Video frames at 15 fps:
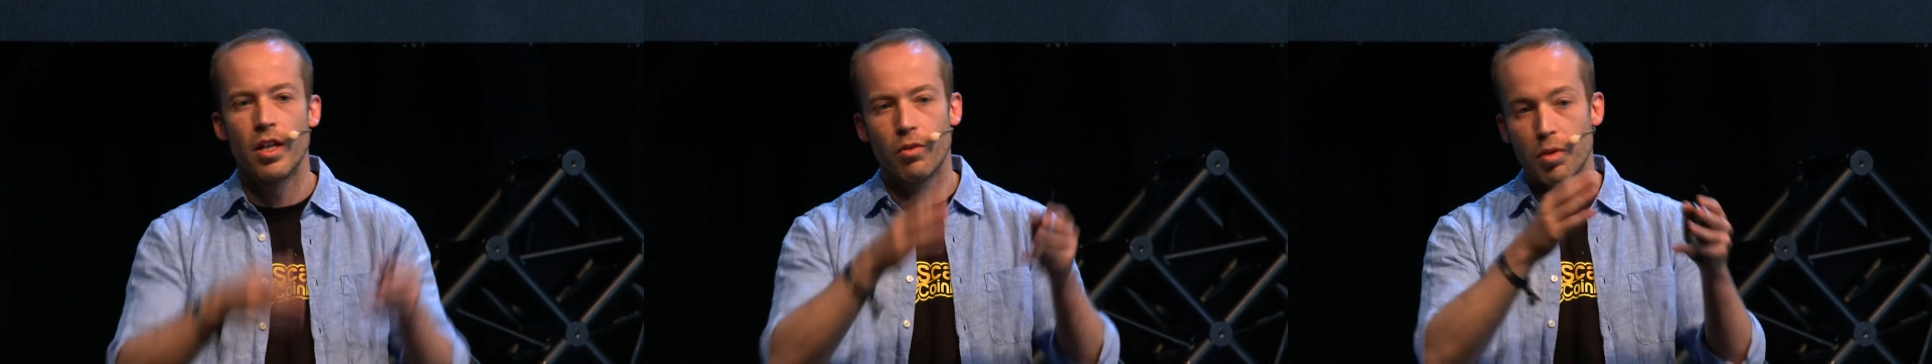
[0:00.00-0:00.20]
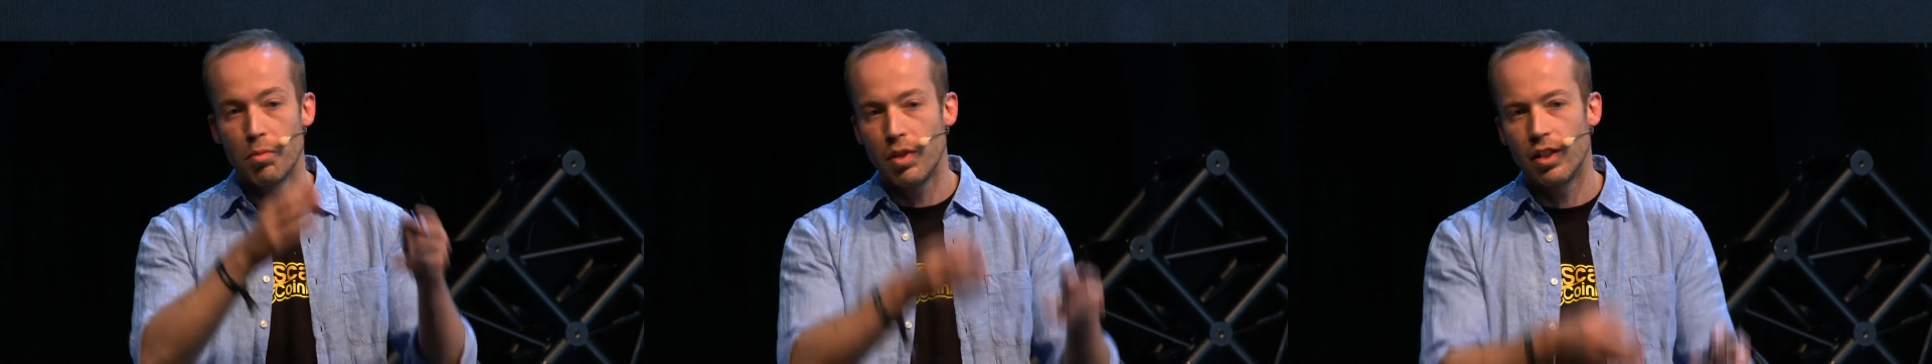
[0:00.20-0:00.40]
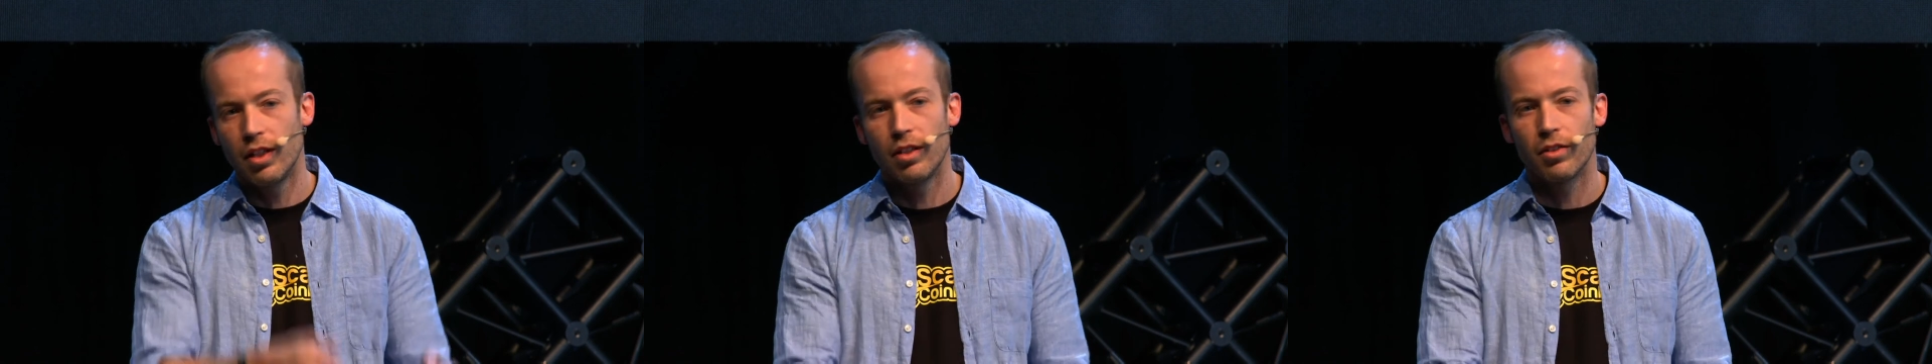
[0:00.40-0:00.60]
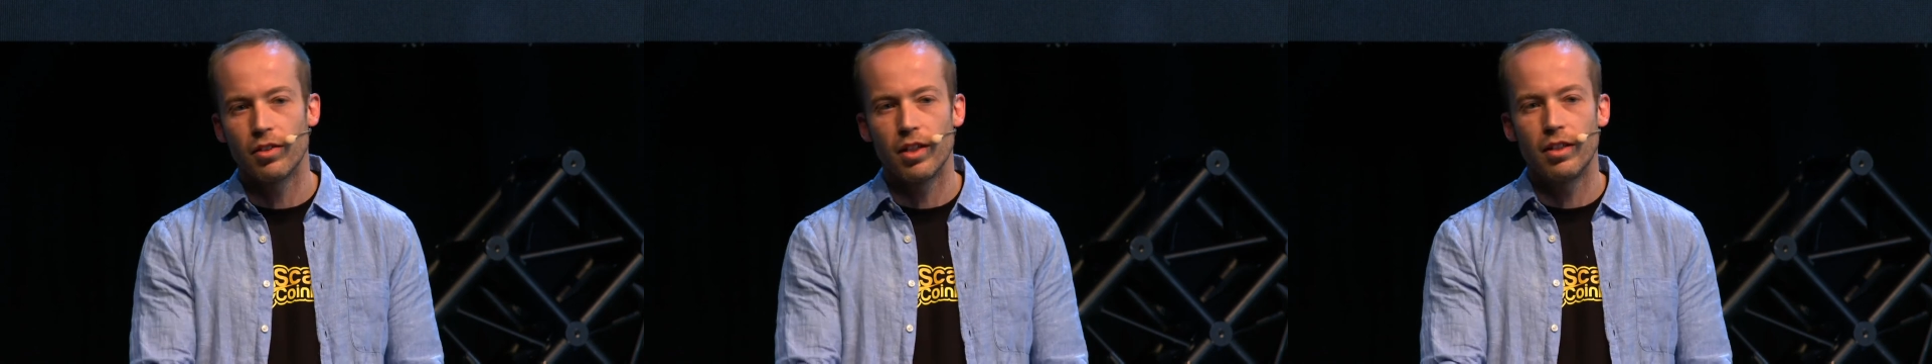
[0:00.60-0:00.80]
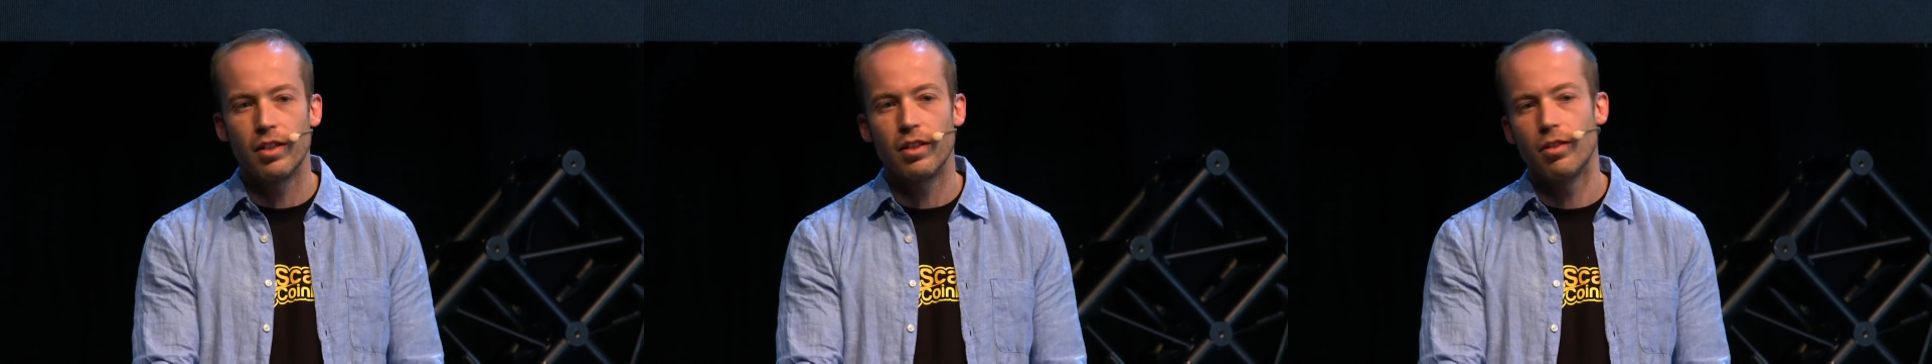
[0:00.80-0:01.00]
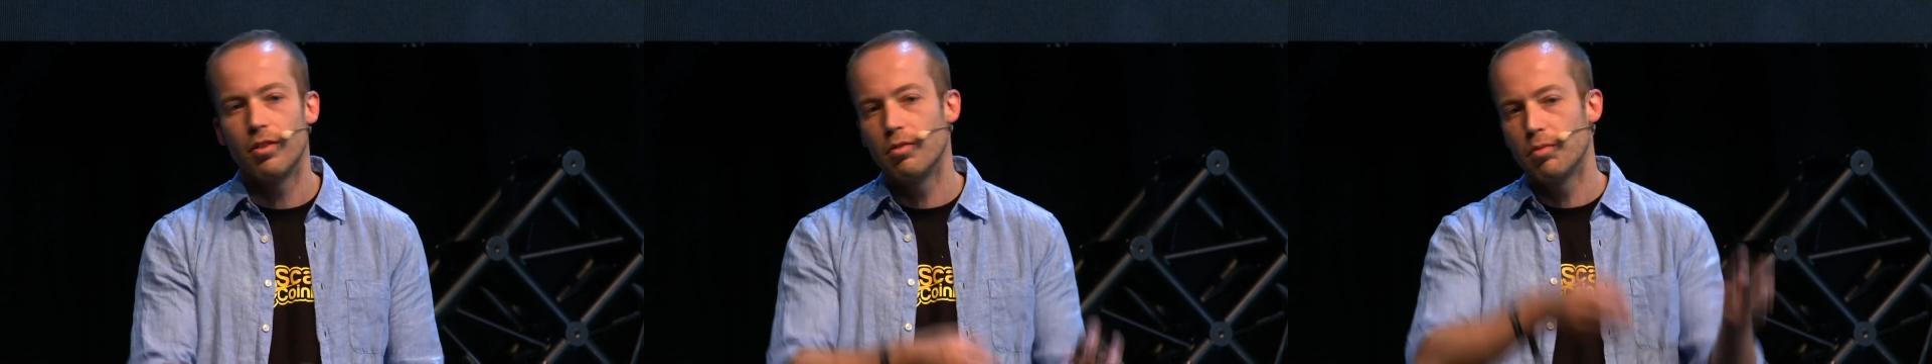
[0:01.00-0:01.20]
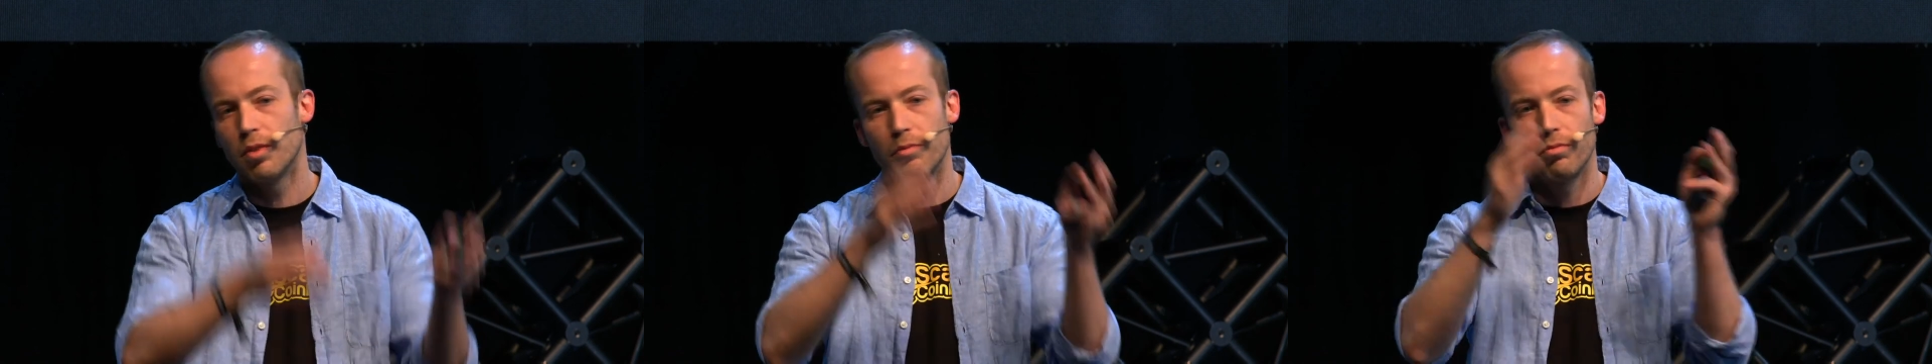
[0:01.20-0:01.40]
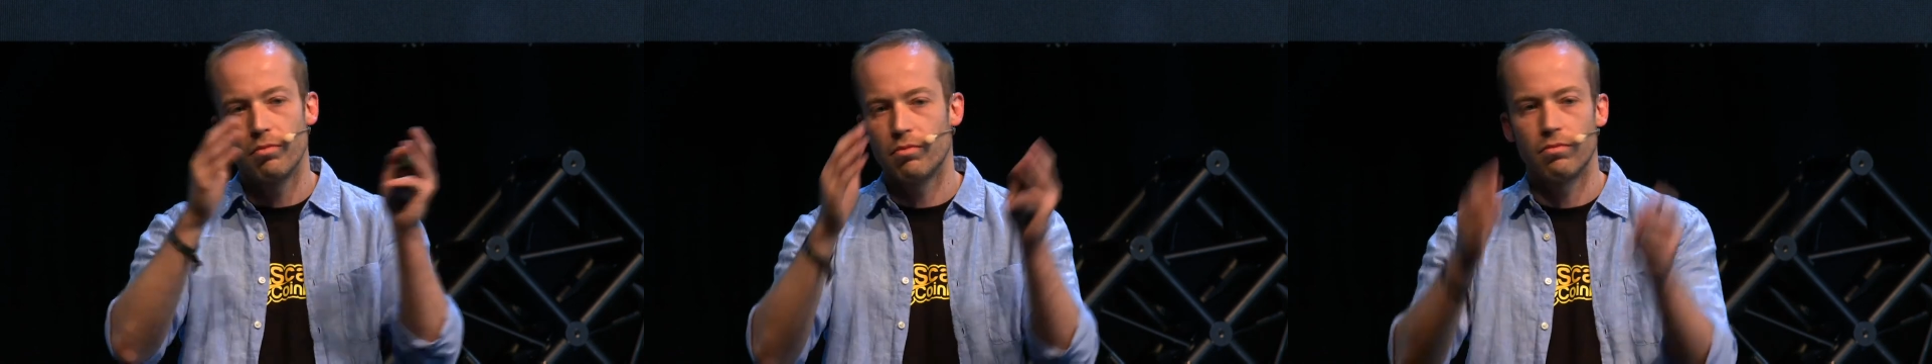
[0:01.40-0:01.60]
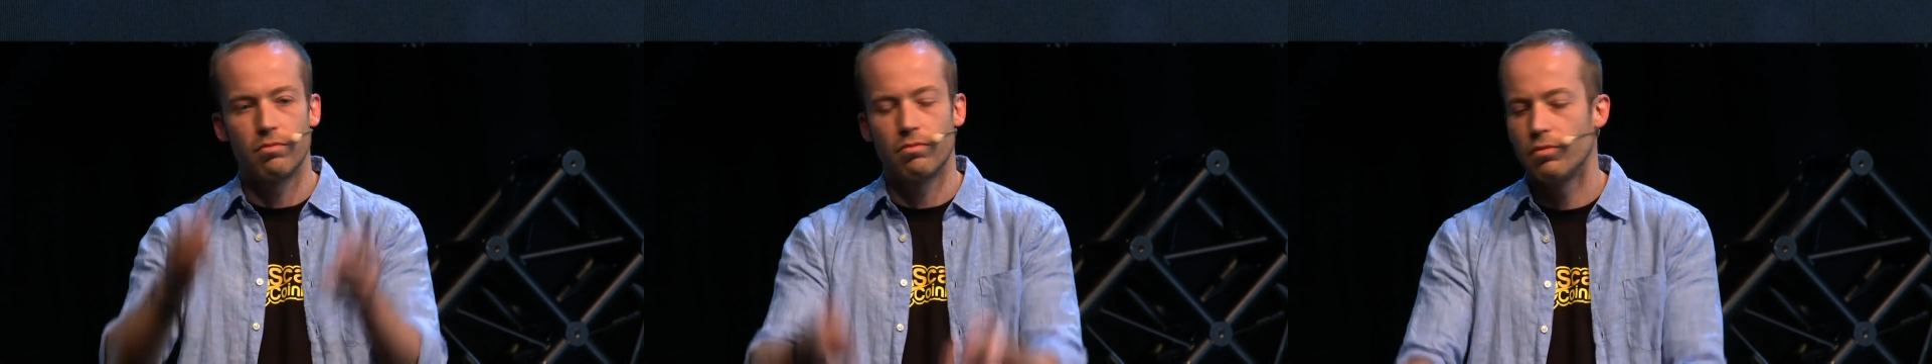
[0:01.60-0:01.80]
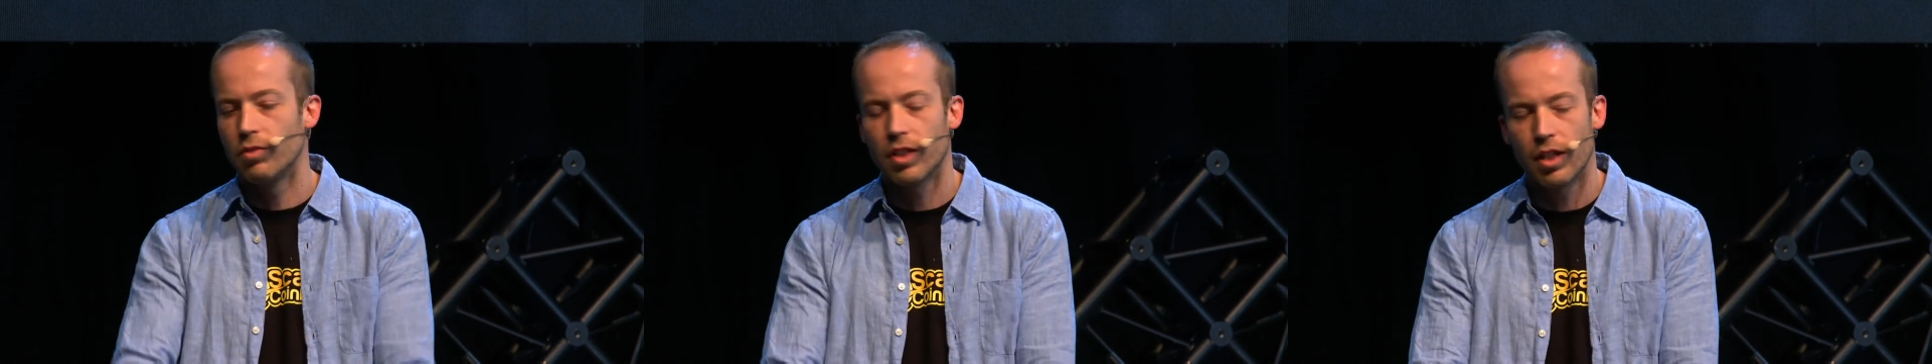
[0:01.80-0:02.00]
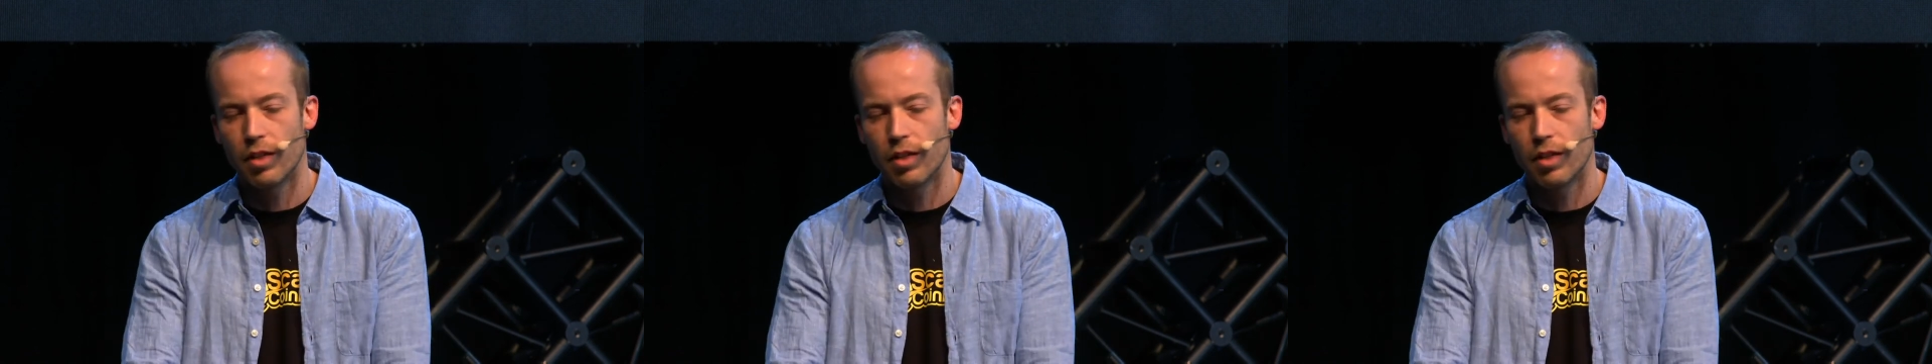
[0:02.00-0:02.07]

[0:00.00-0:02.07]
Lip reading: We build it on Ethereum,